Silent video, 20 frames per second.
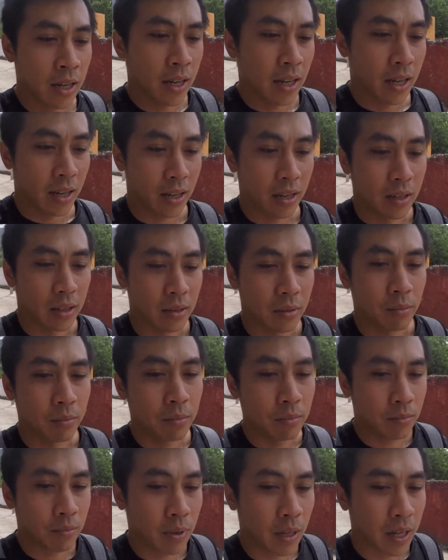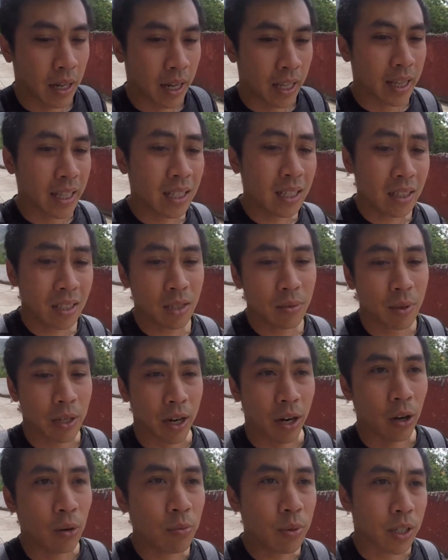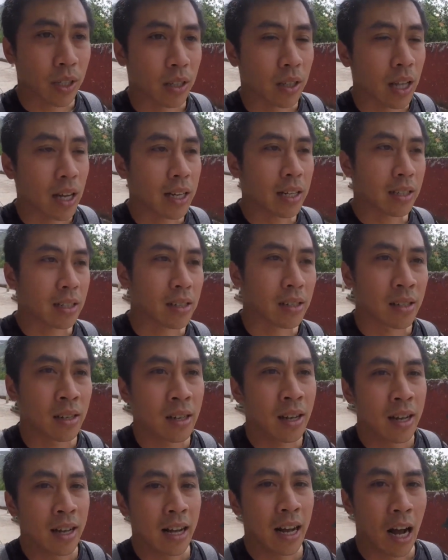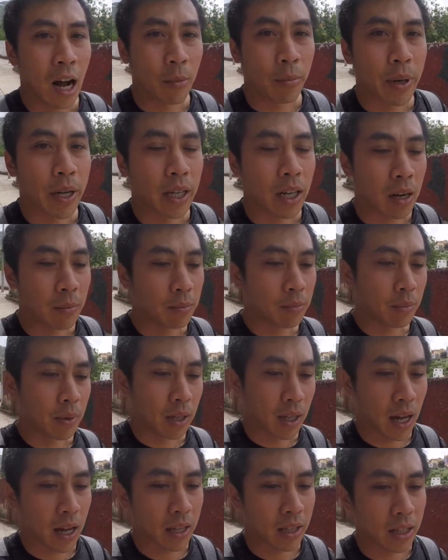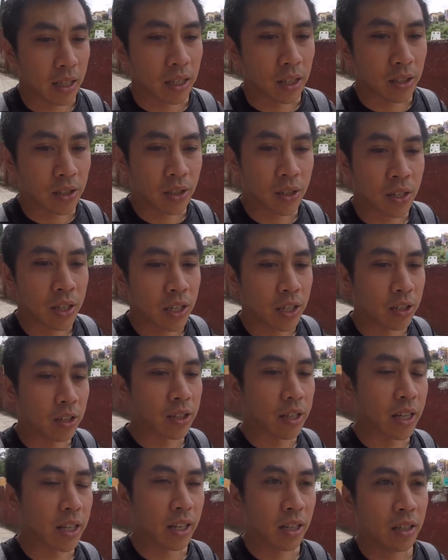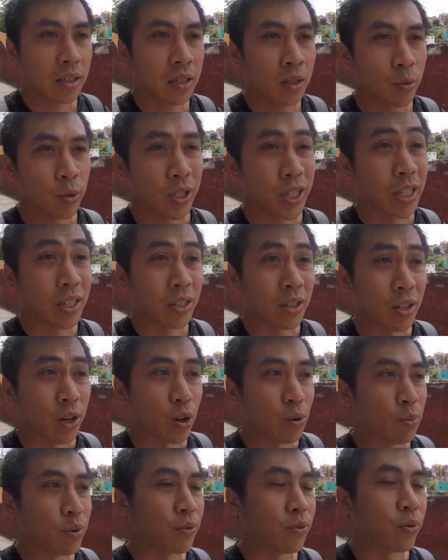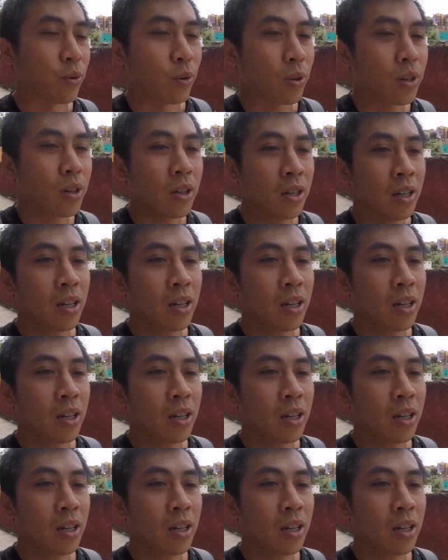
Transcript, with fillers: And I think it's been helping a lot because I'll pick up a lot of things here and there which I didn't know before.